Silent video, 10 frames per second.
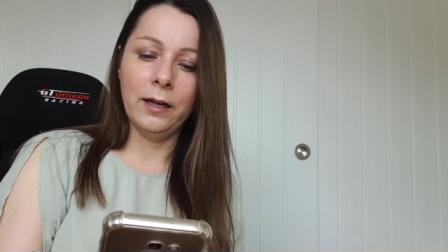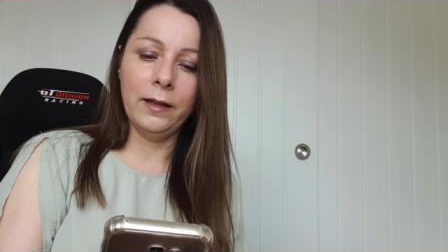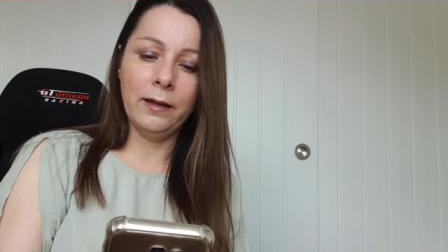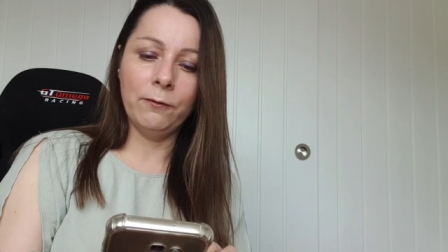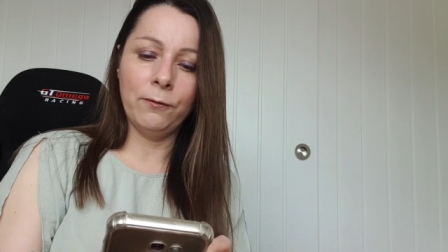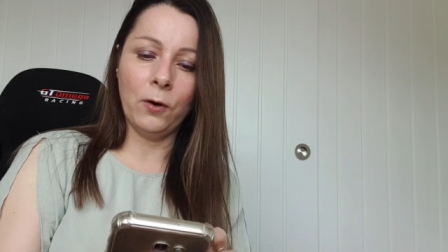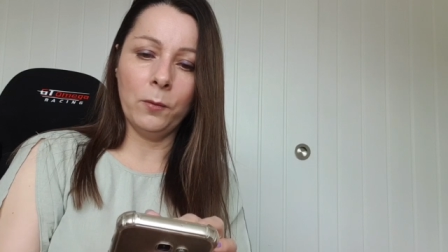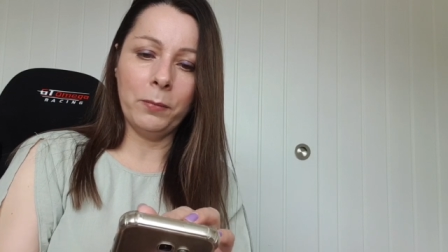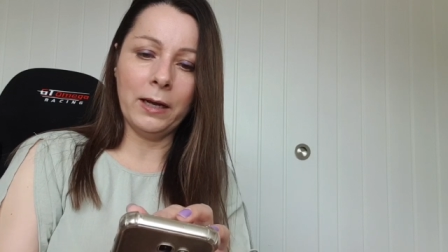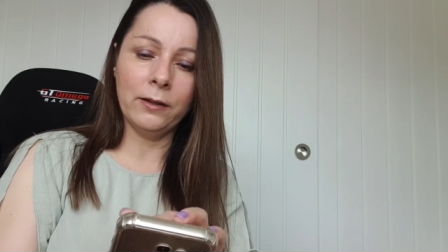and then
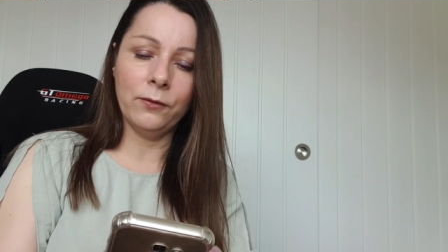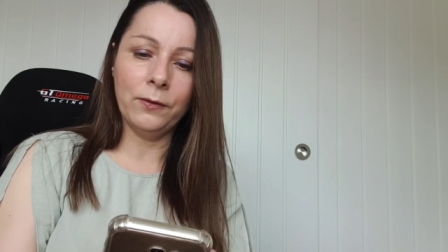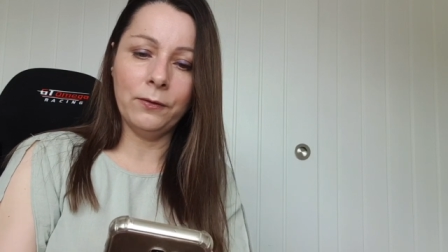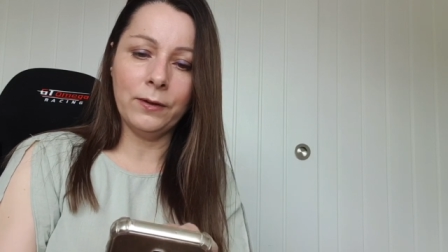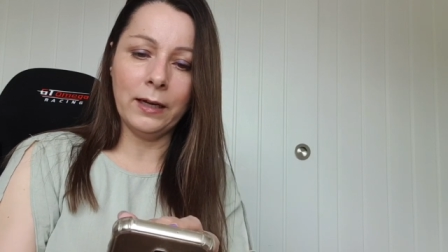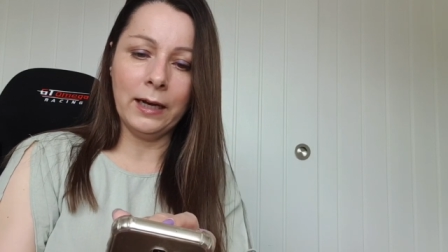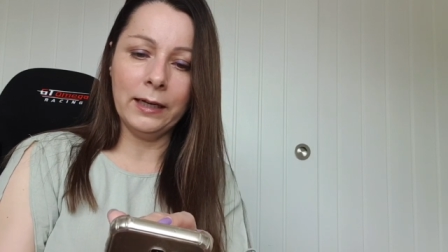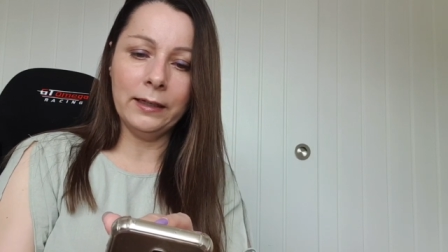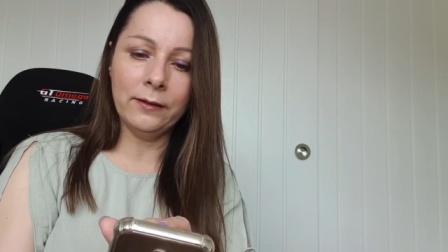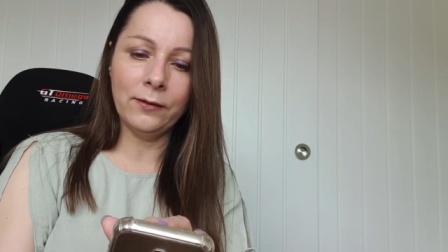five pounds fifty
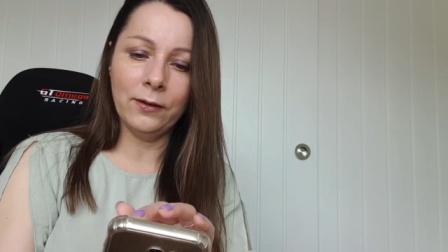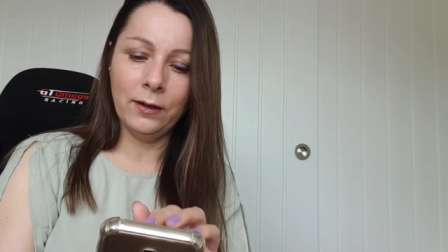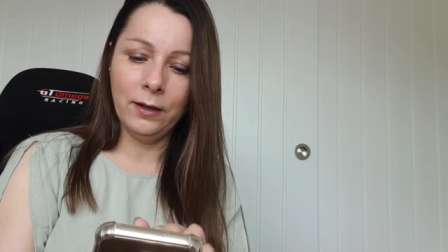eight,